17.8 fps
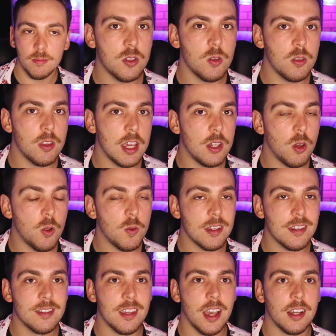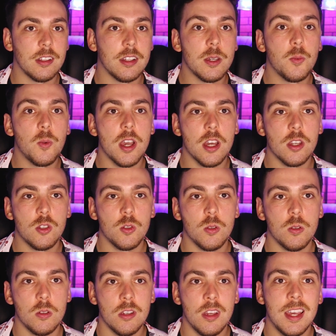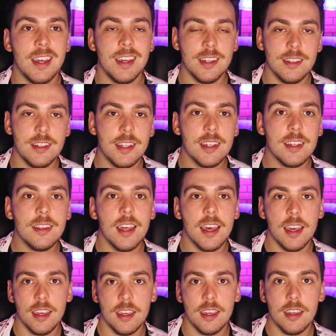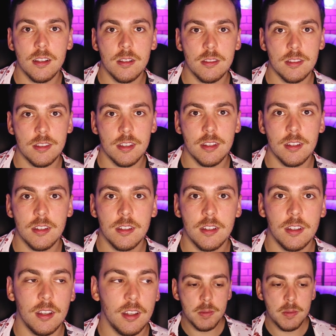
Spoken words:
so they know exactly where to dig their heels in.